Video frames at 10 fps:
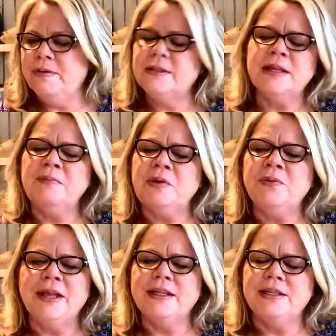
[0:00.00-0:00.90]
something
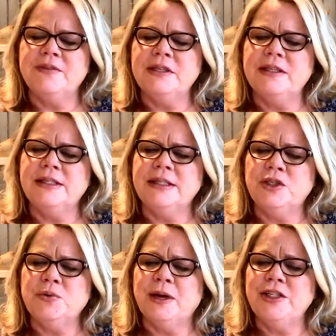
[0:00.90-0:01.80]
relative to this
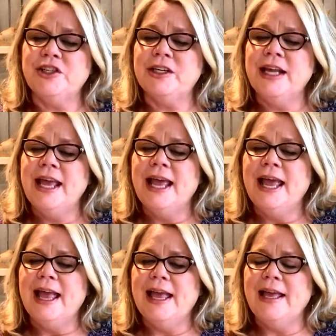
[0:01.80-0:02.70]
situation,
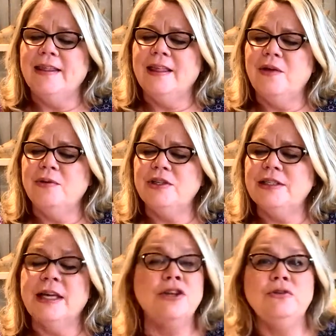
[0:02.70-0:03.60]
and they were
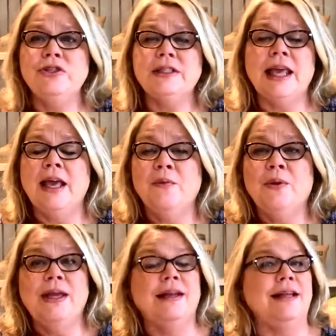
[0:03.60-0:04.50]
just saying, you just can't
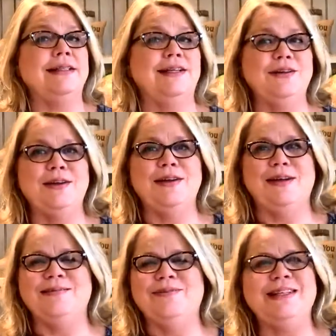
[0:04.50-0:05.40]
win. I said,
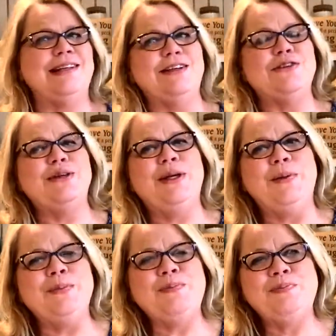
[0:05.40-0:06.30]
no, that's not
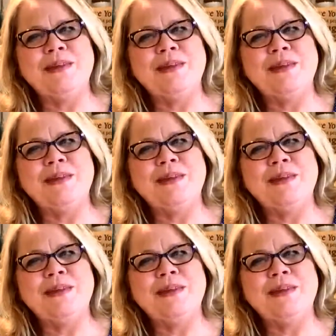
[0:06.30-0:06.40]
true.